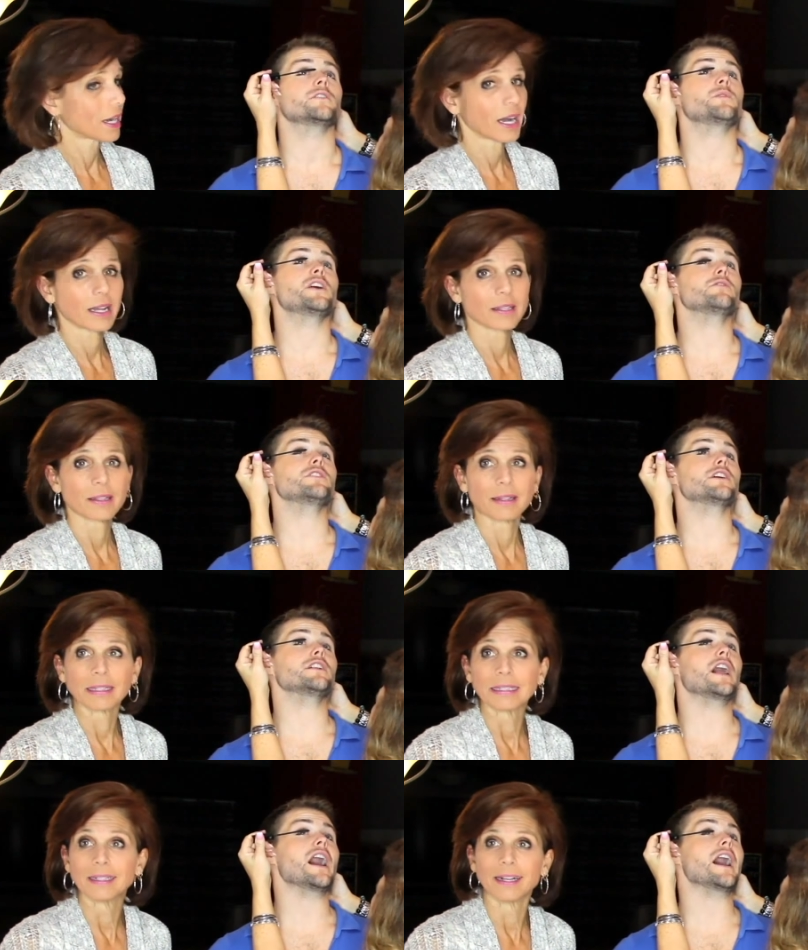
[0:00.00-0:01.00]
Speaker 1: God. We don't look
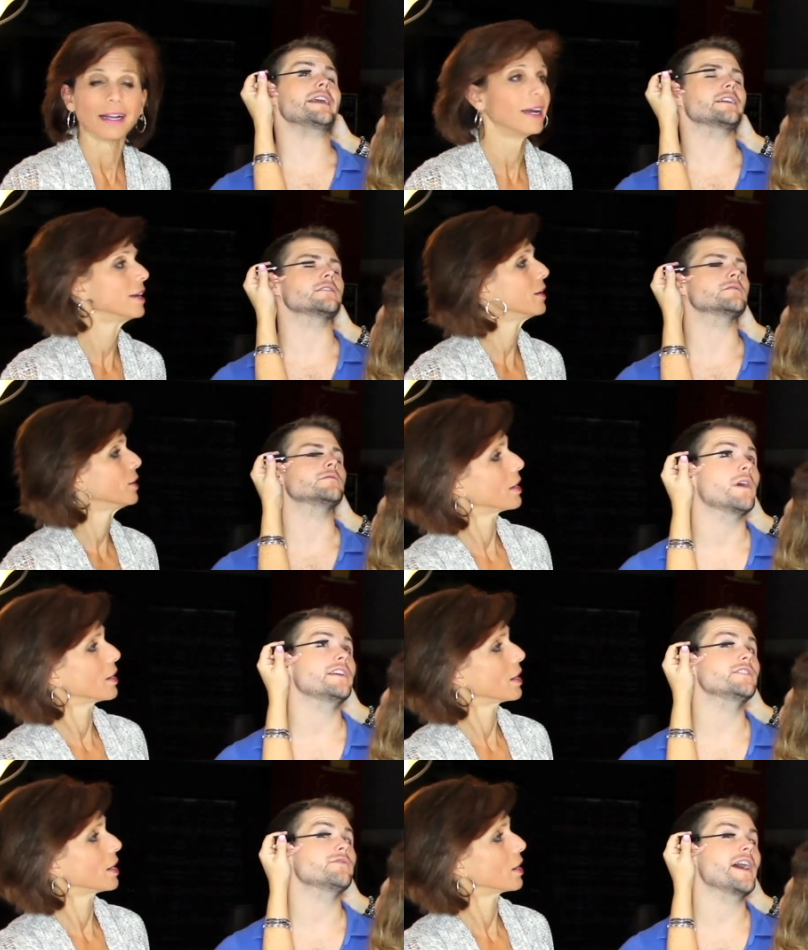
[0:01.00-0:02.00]
alike. Why is
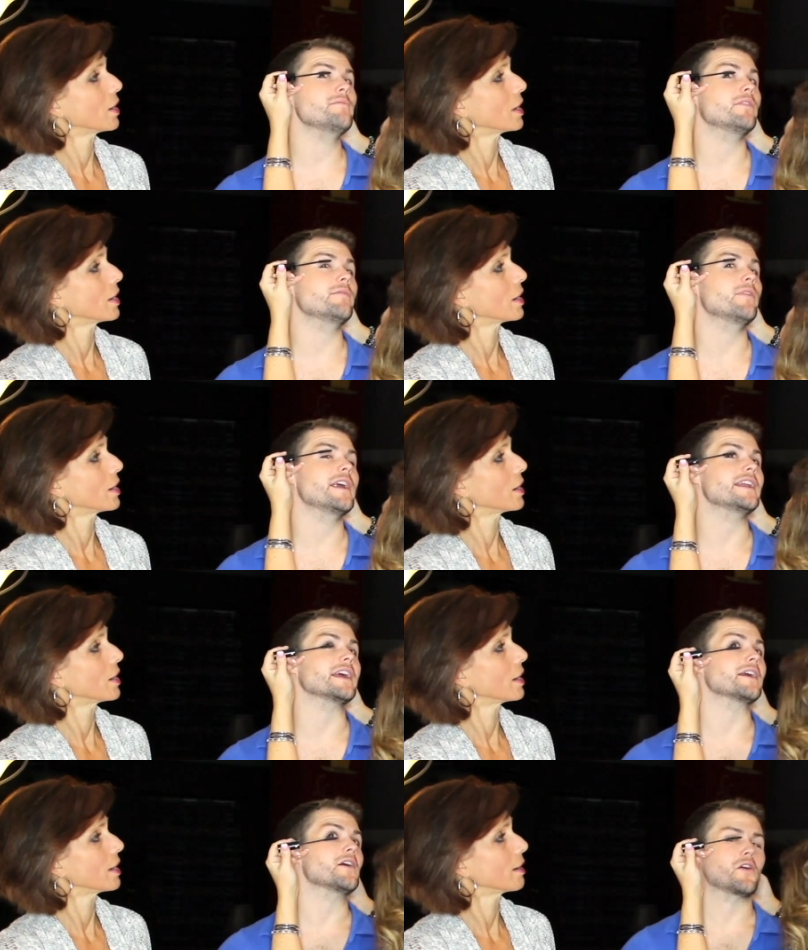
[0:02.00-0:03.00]
it
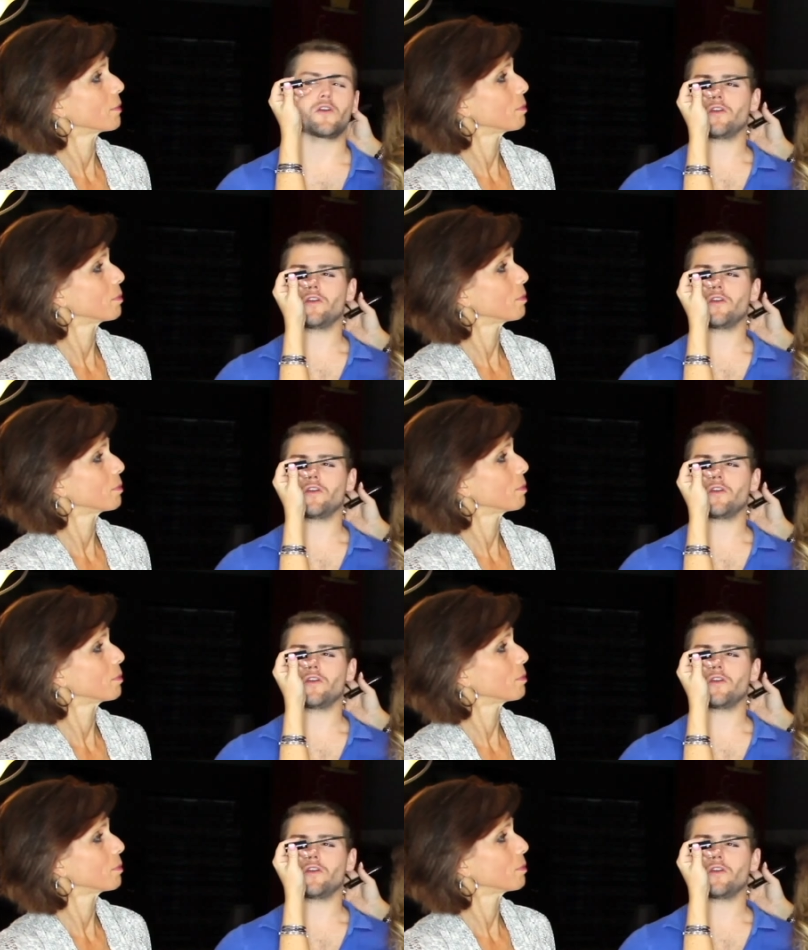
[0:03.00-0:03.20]
vibrating?